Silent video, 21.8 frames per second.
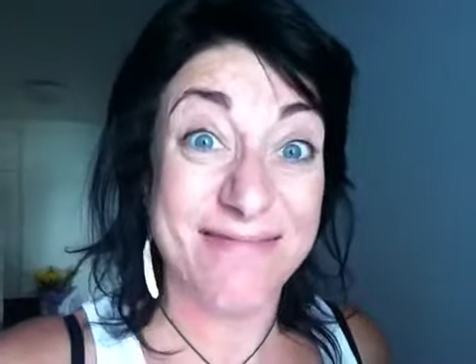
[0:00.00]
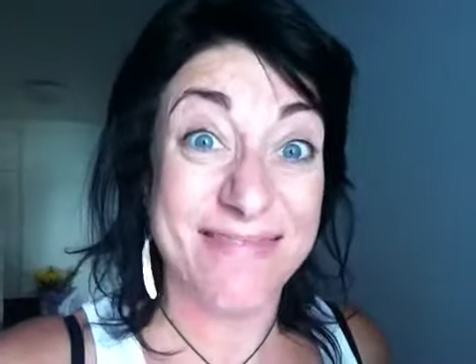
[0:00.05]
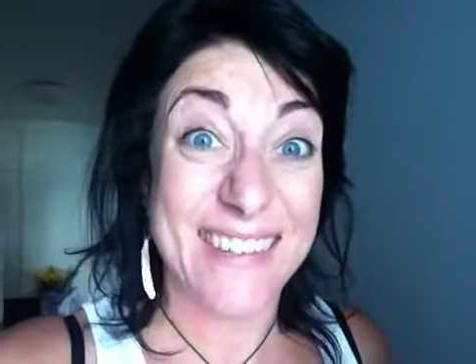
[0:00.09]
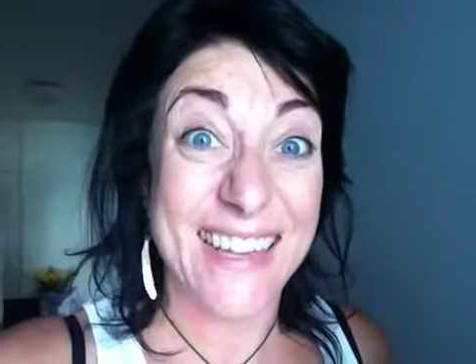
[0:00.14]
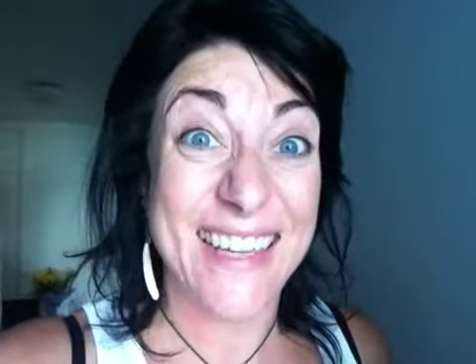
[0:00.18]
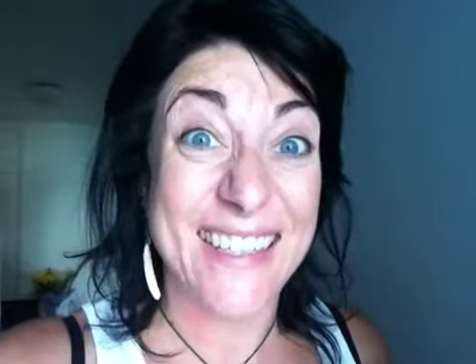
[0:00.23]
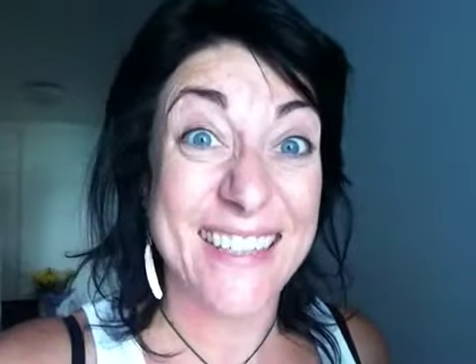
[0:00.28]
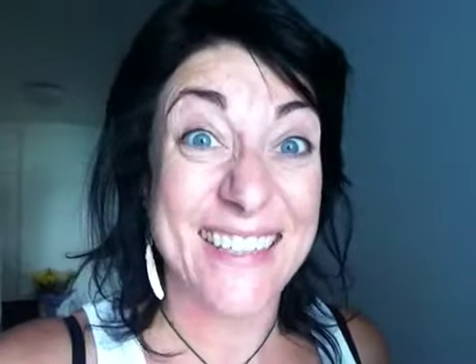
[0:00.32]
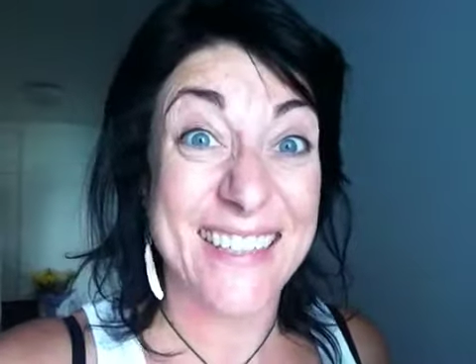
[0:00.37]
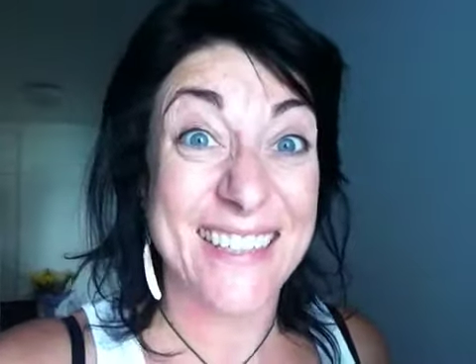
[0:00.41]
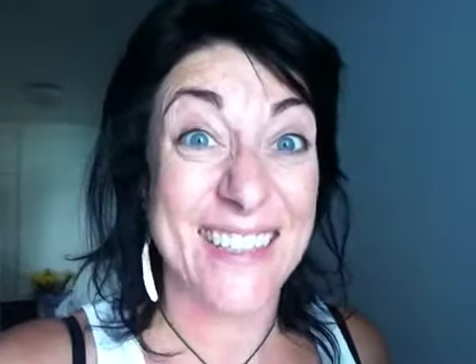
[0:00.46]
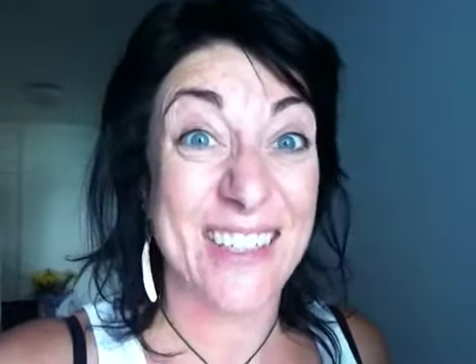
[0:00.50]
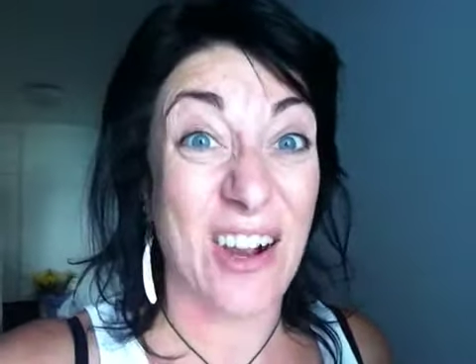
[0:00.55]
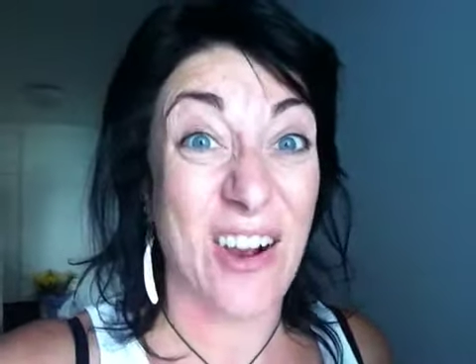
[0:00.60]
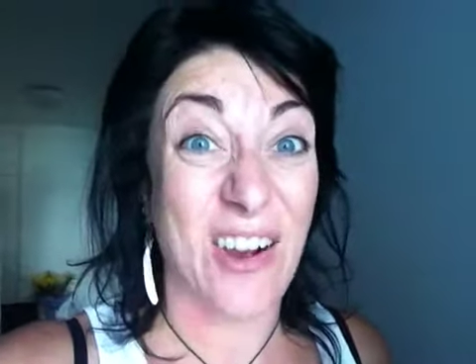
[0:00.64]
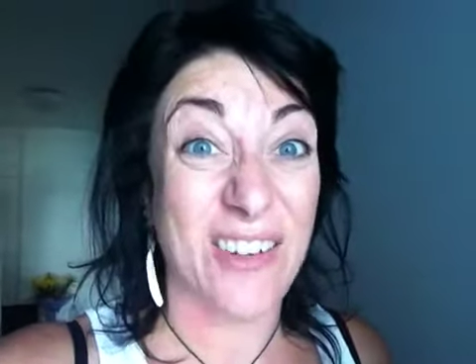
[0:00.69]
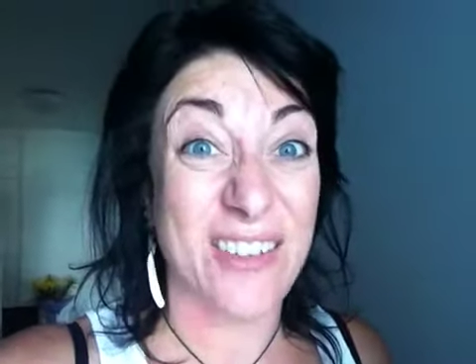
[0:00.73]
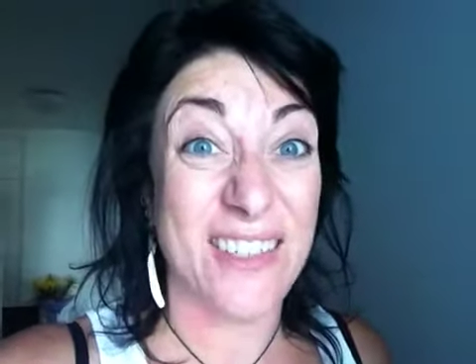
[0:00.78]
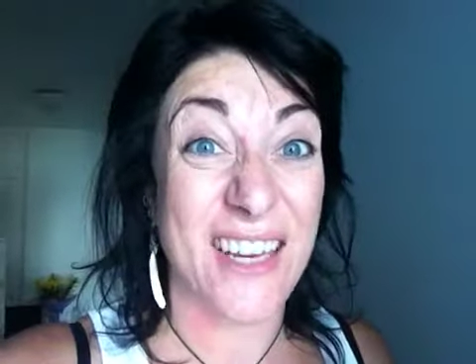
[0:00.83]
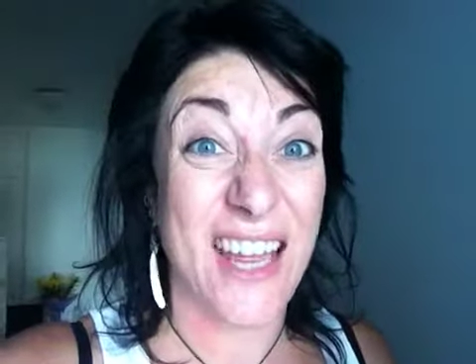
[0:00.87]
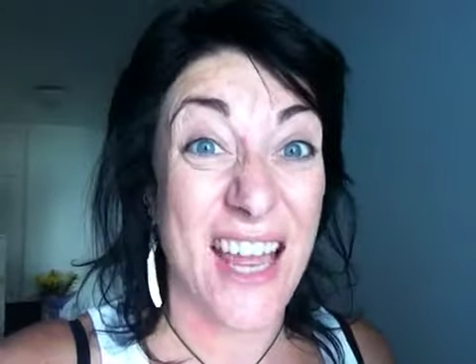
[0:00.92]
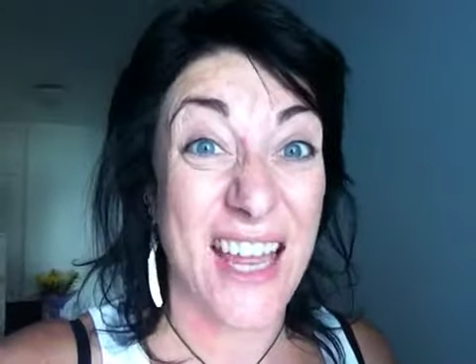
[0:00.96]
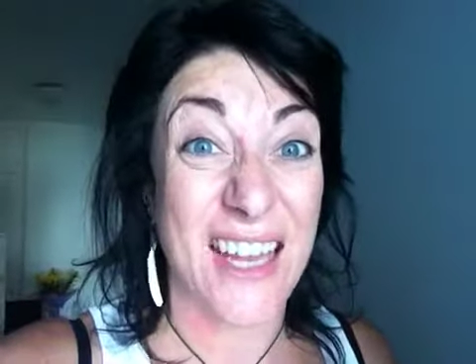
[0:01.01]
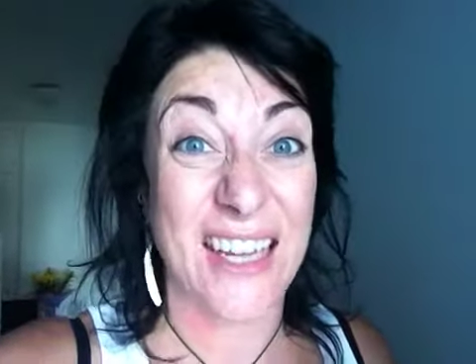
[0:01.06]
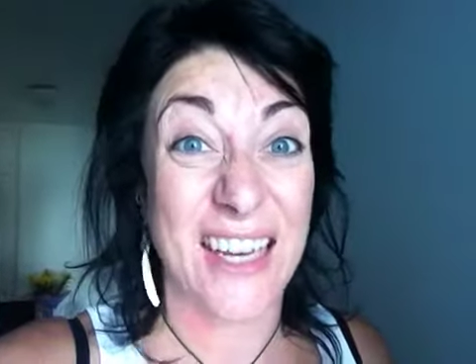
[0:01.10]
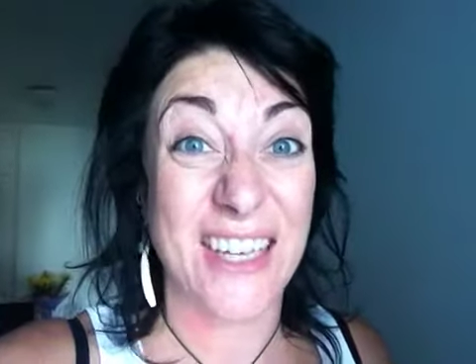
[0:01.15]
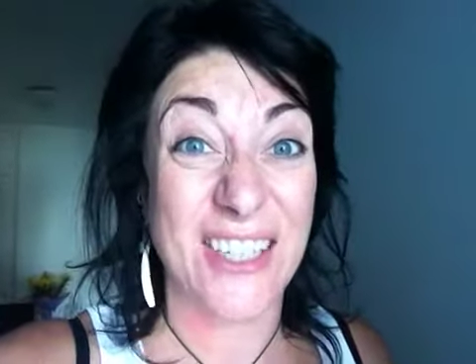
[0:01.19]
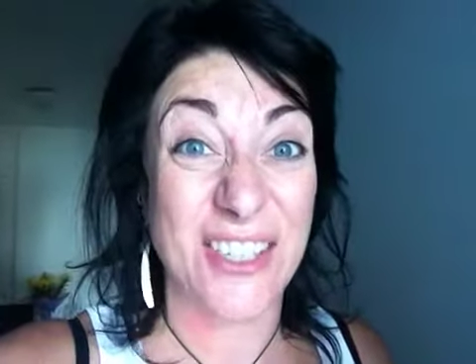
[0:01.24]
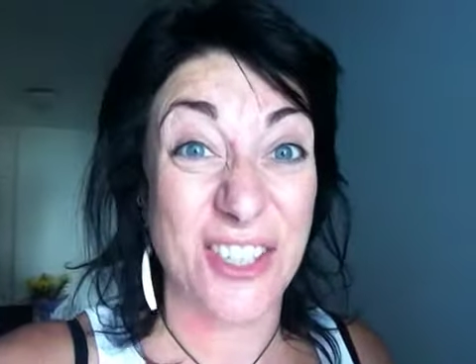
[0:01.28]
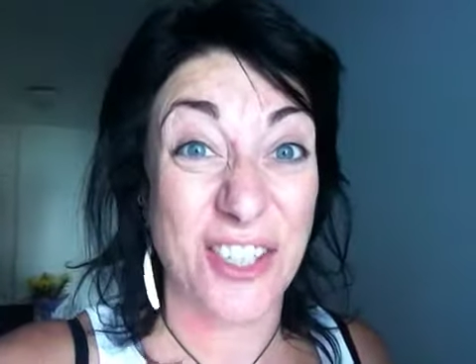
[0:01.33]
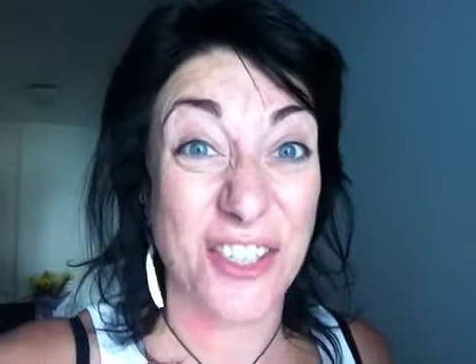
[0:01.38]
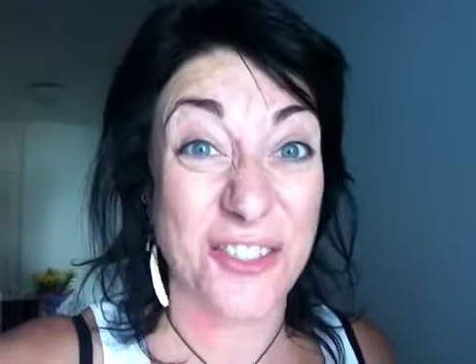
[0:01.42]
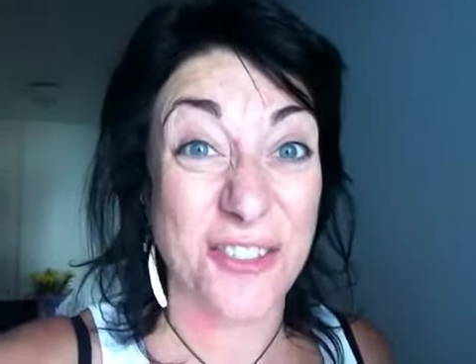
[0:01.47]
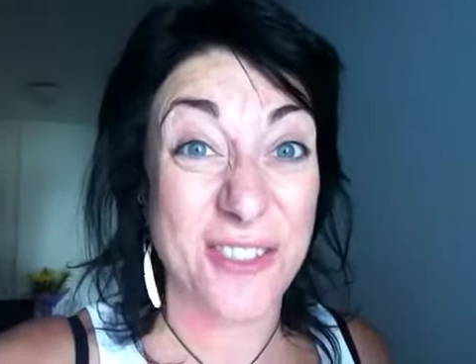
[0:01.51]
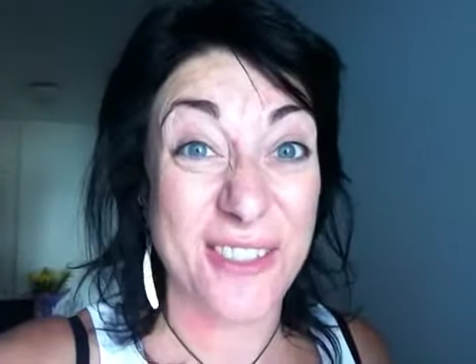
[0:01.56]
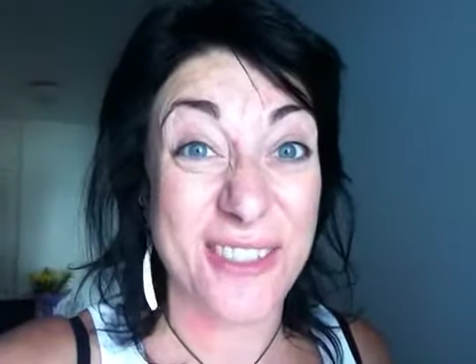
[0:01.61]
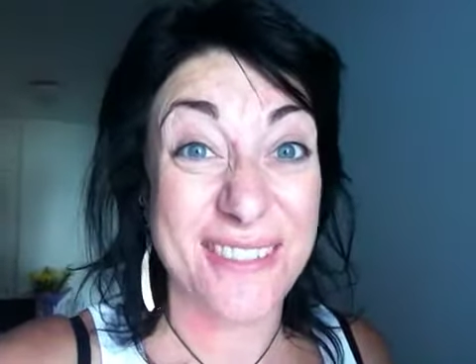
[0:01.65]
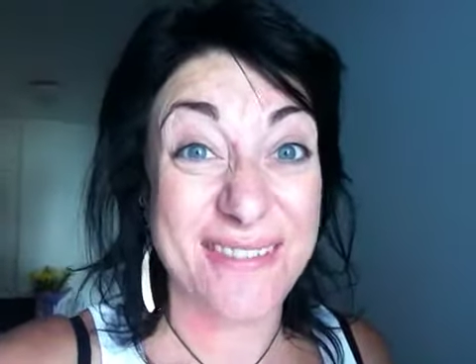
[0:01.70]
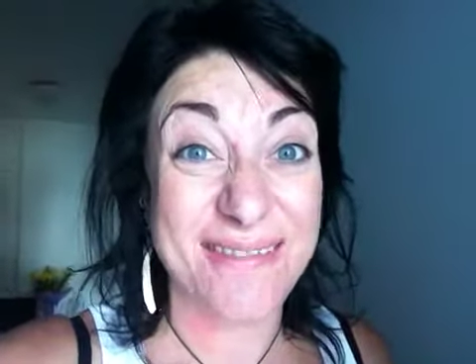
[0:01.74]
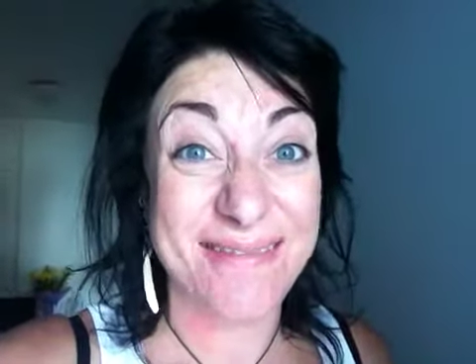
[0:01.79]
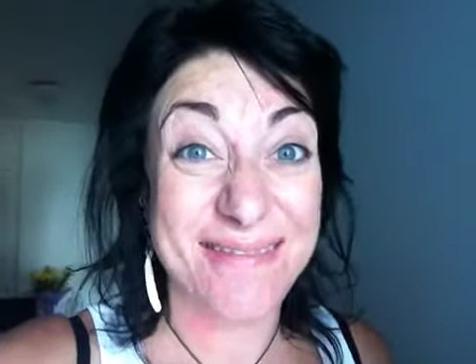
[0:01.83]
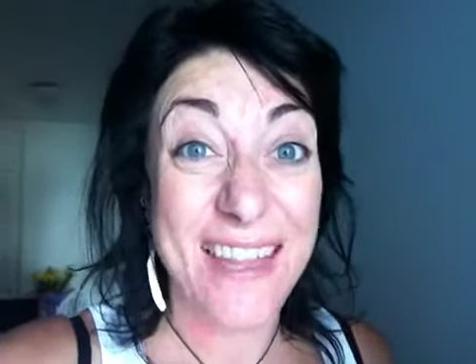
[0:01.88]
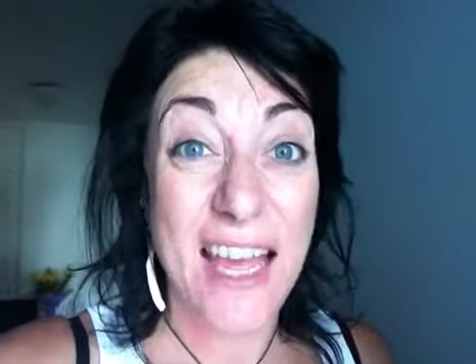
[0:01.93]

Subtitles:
He's got anger issues.